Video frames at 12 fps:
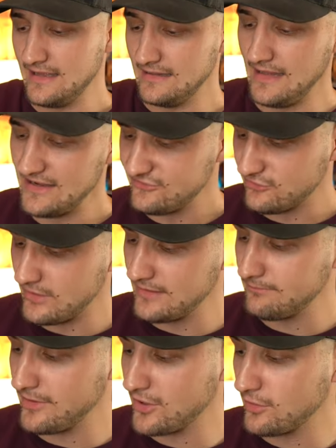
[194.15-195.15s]
Elijah
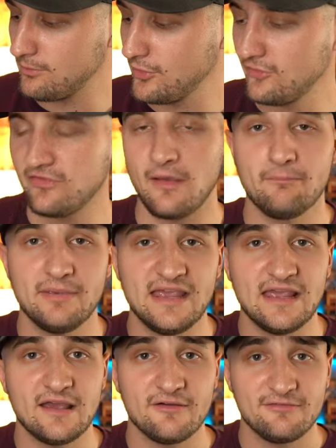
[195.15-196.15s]
Craig Barrel Proof
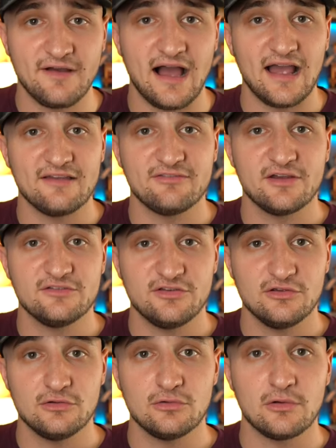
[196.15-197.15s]

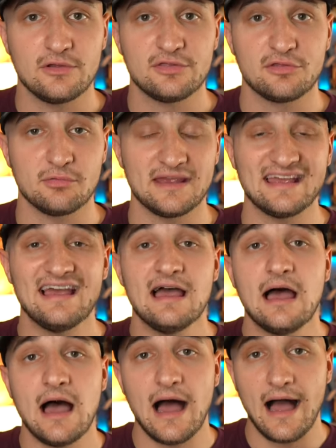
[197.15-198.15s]
B523.
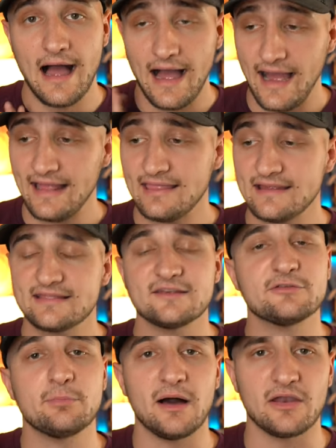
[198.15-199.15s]
I like
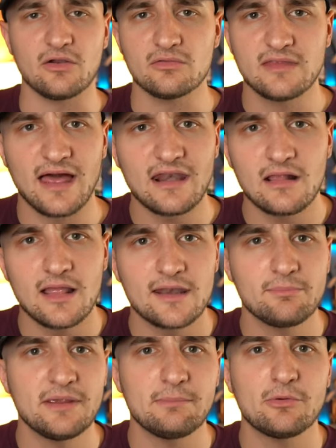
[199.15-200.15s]
this bottle. Not a lot
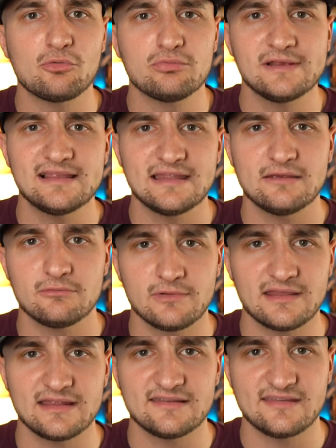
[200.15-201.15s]
of people
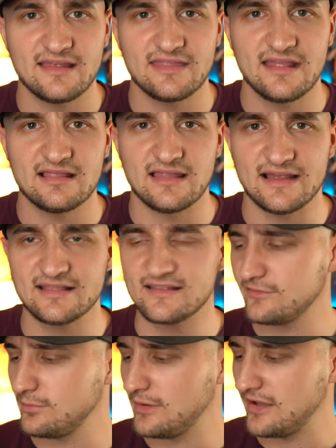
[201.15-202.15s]
really said they like
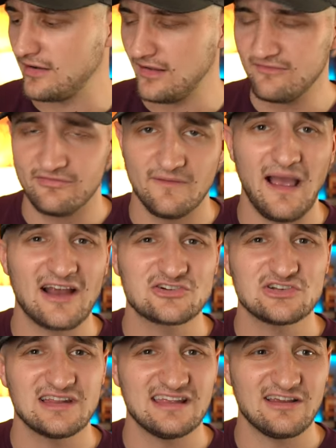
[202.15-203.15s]
this bottle. I've
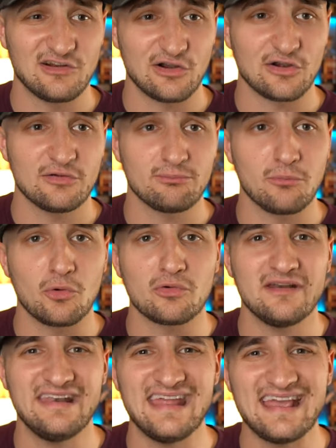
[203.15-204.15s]
actually heard
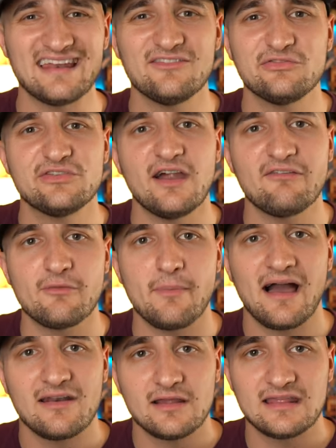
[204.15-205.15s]
more negative stuff
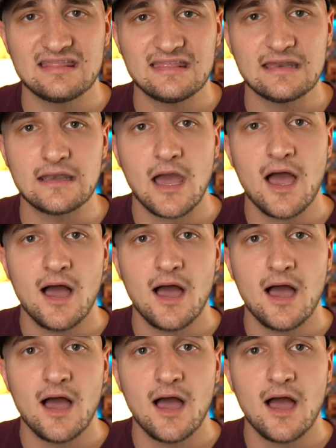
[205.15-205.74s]
about it than